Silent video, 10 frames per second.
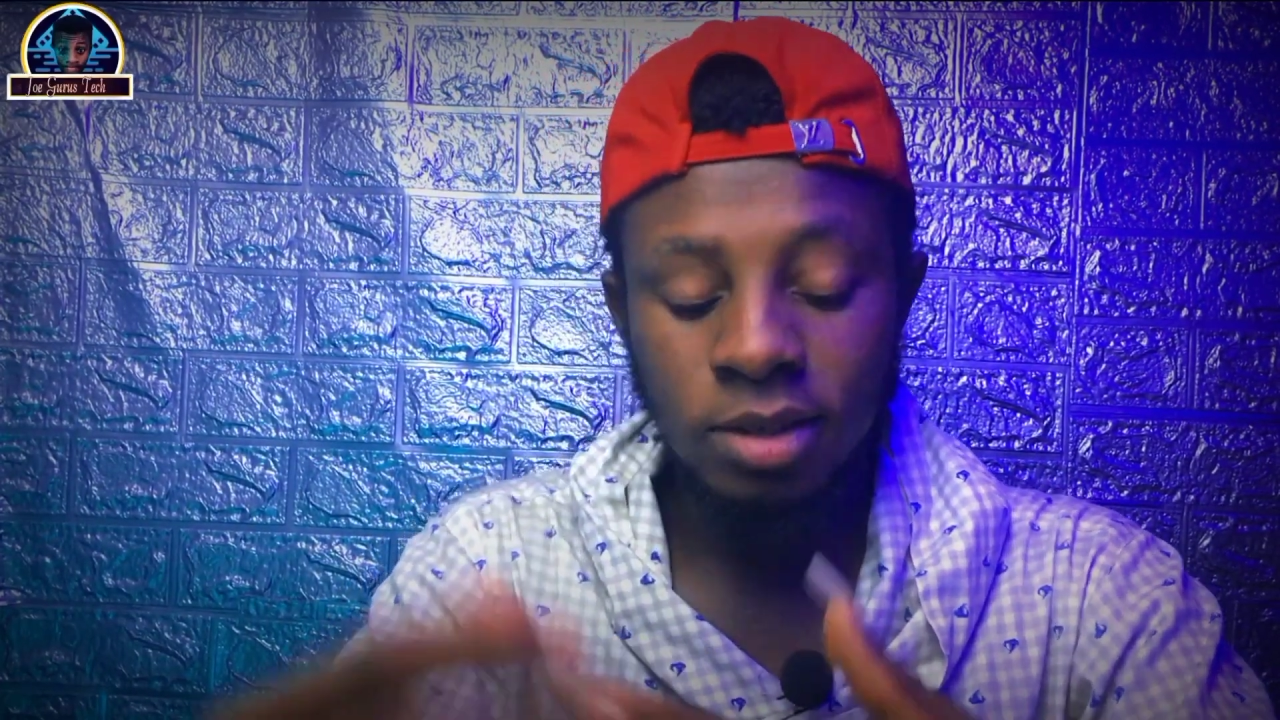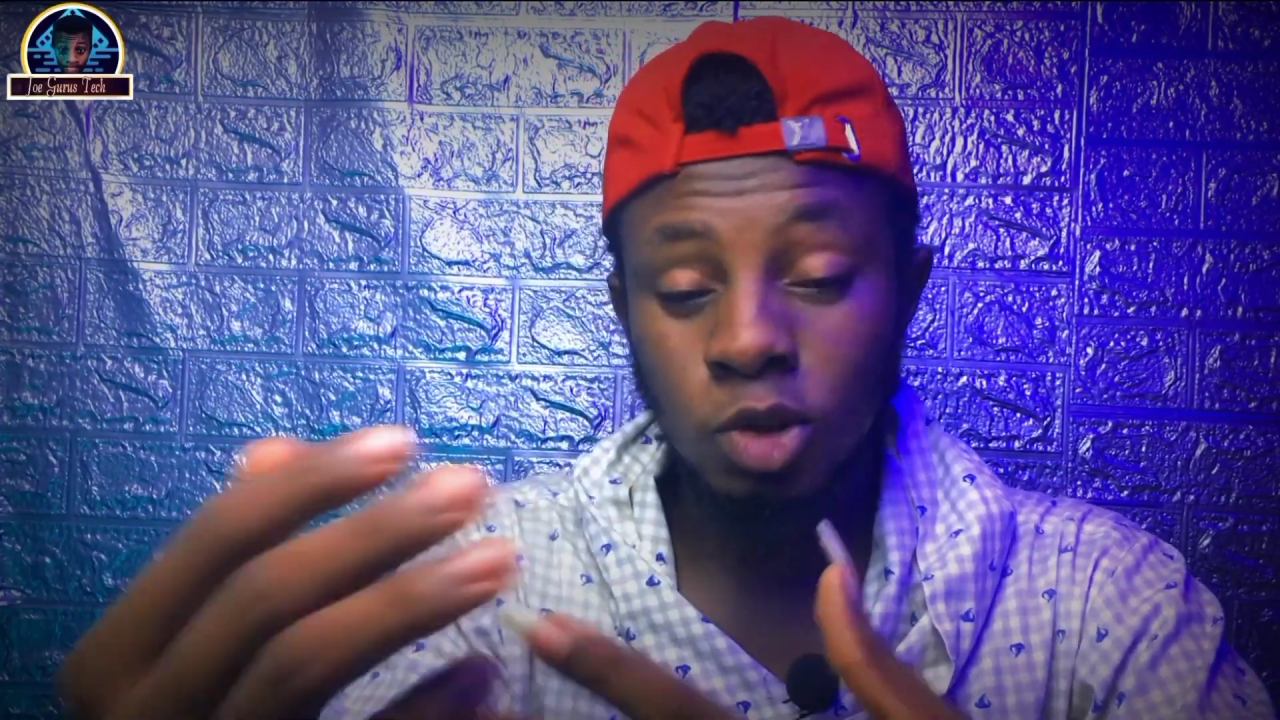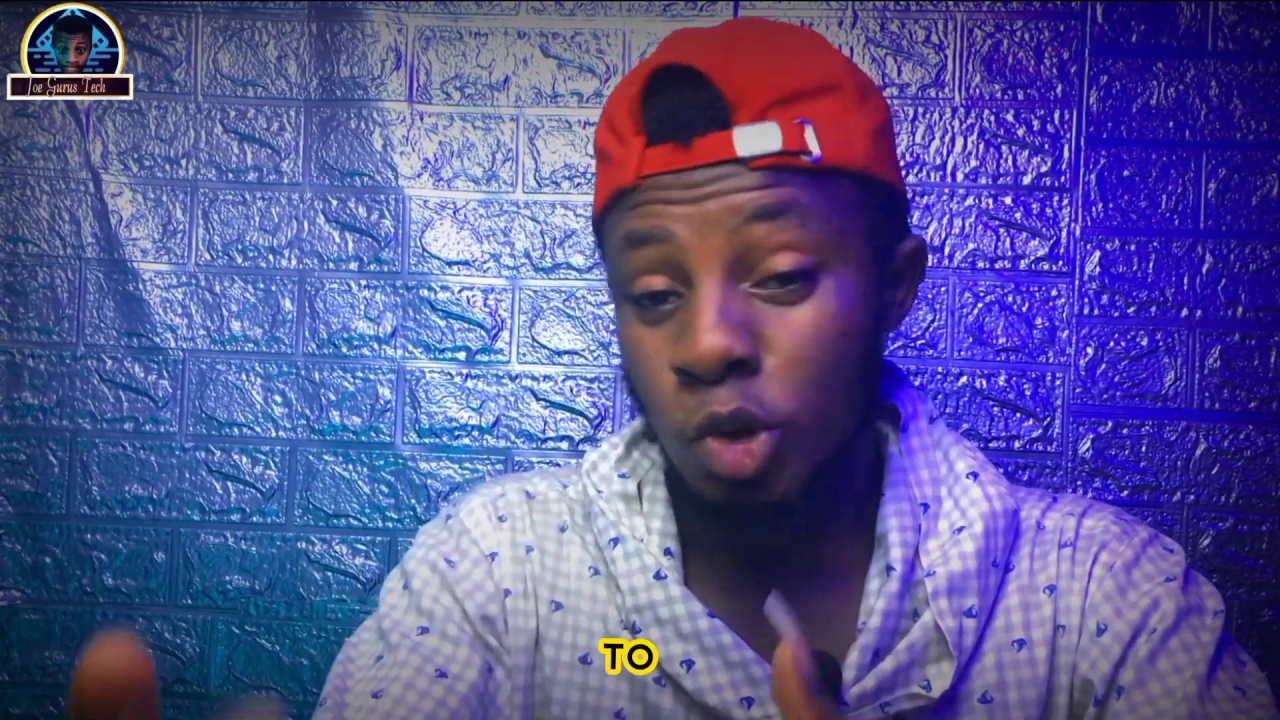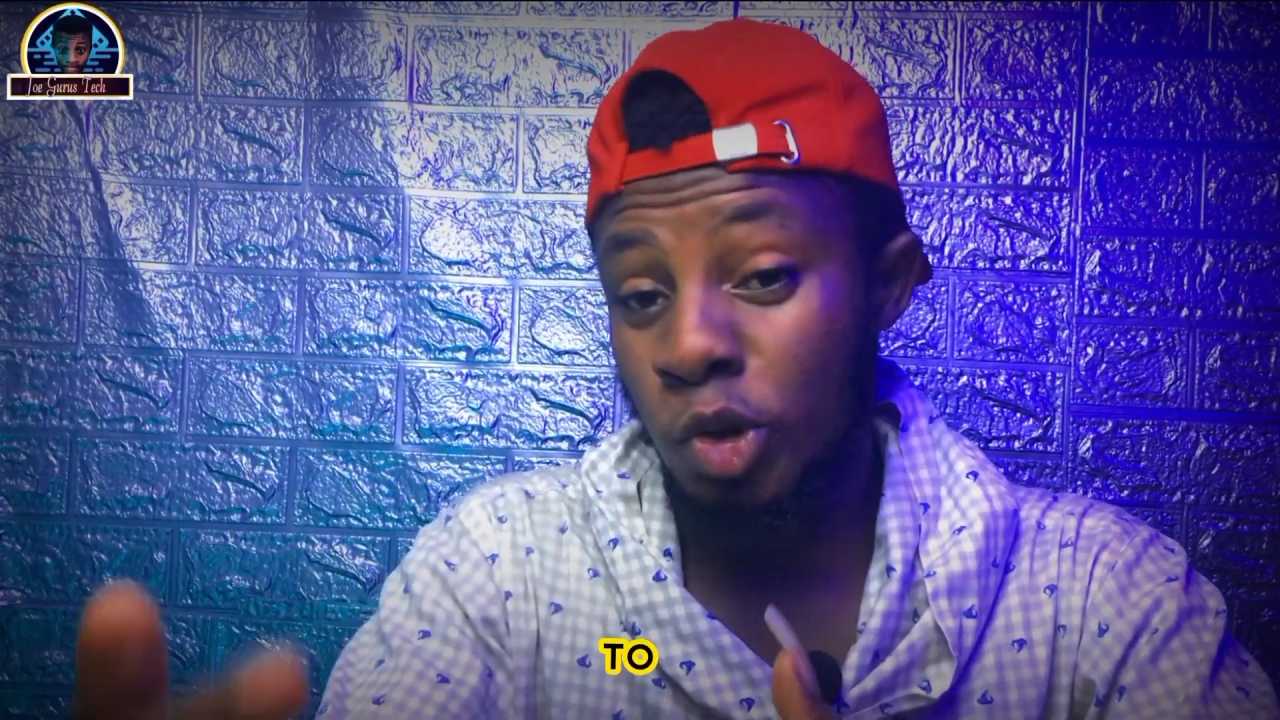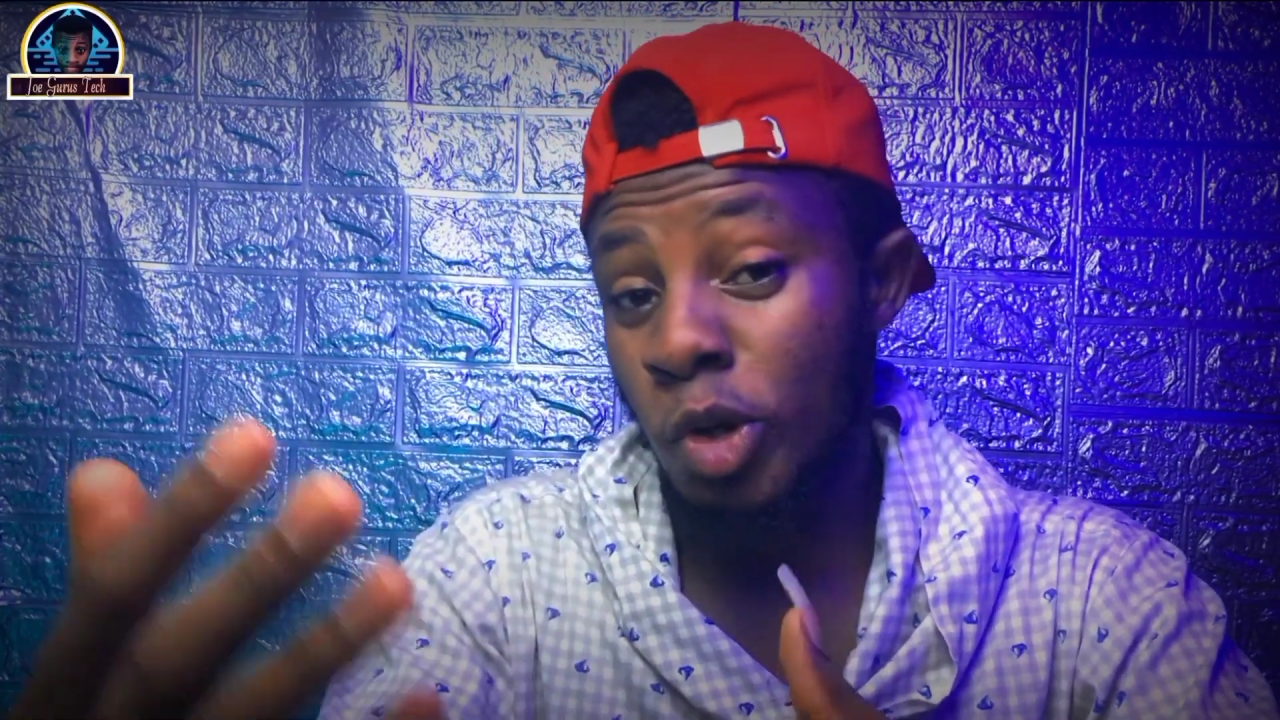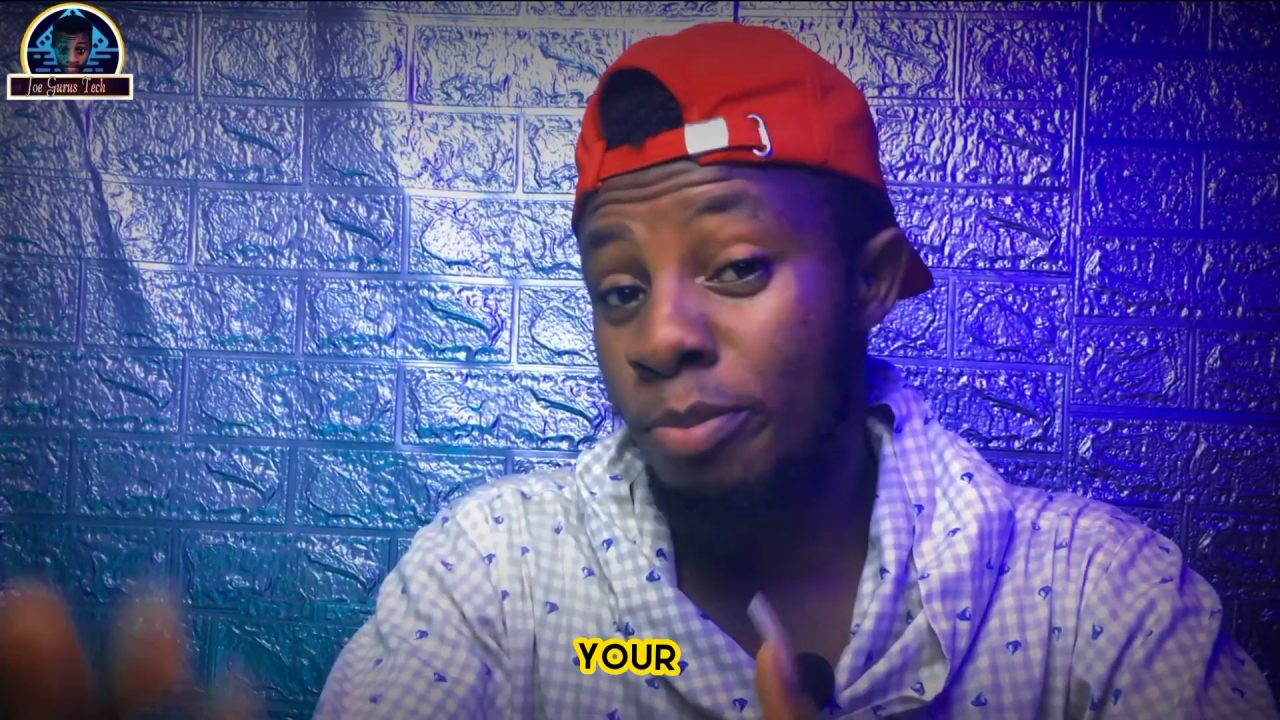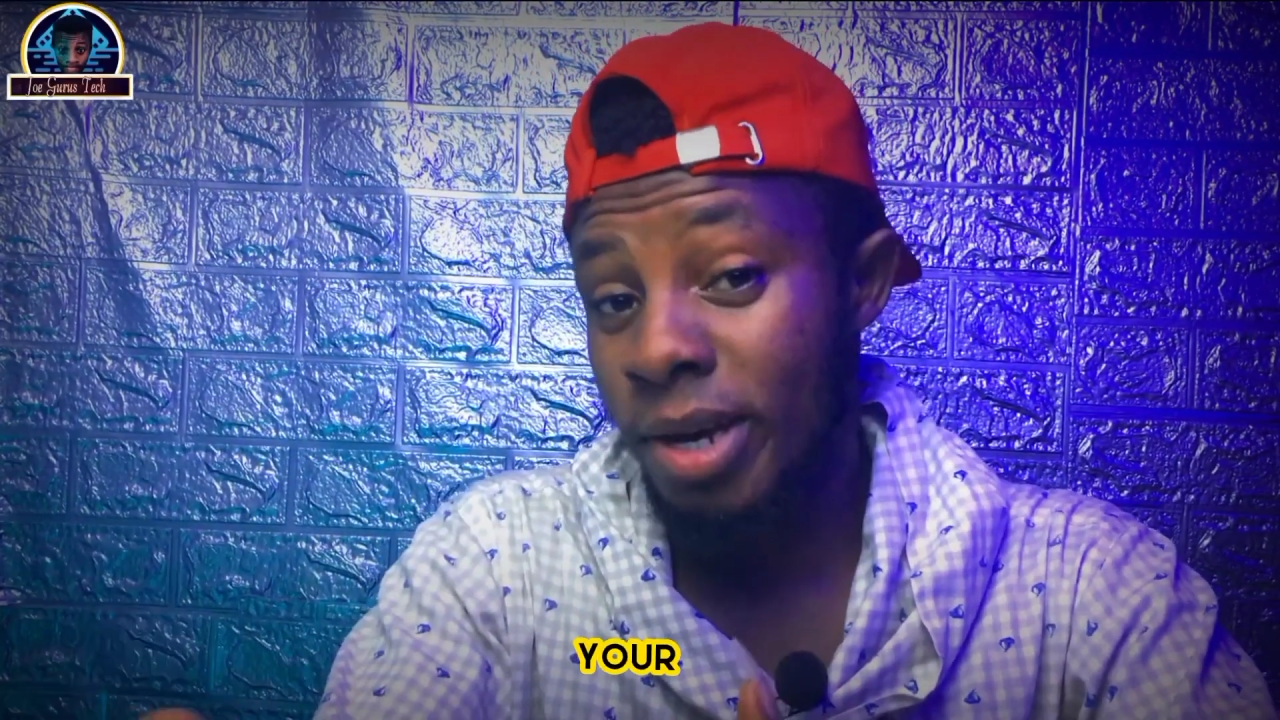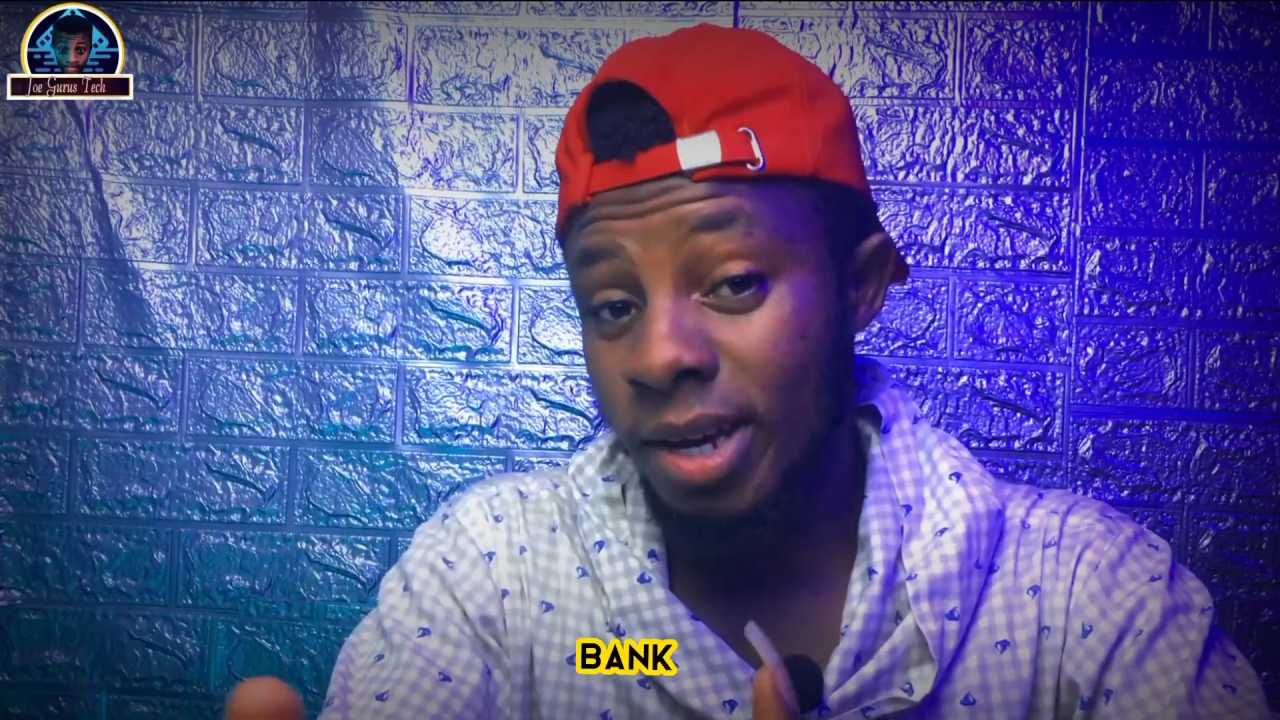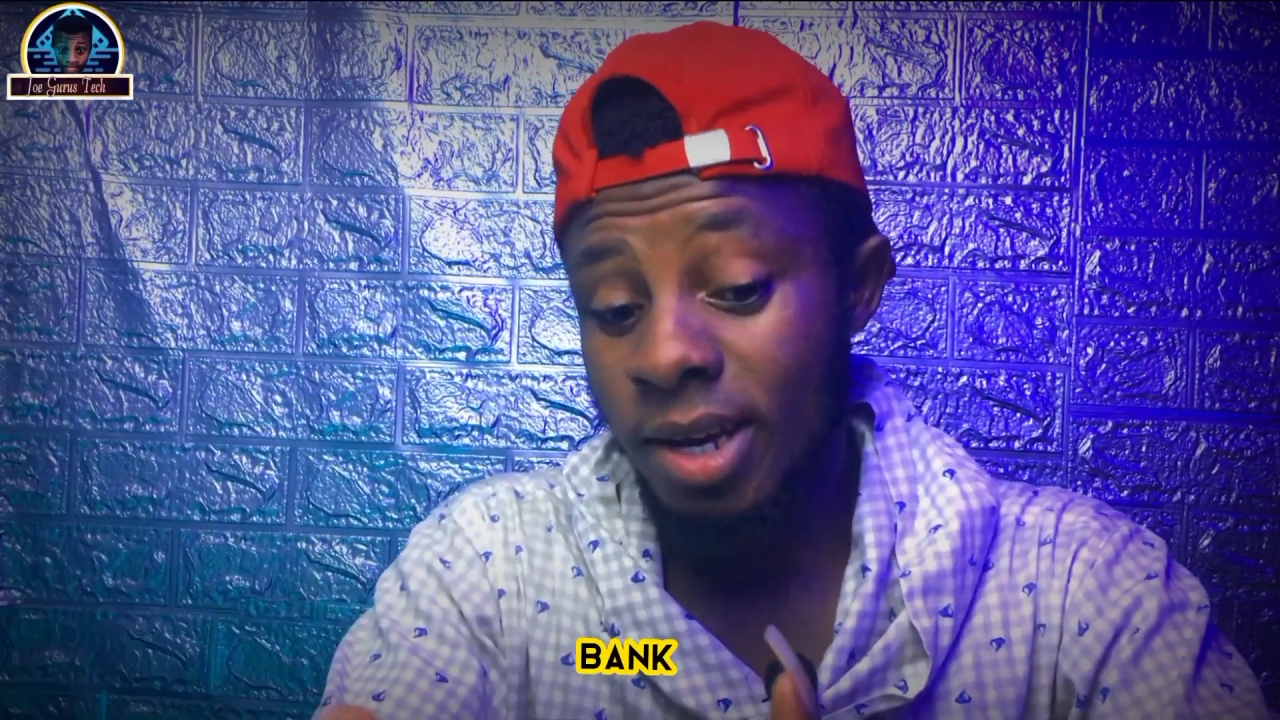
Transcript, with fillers: to your bank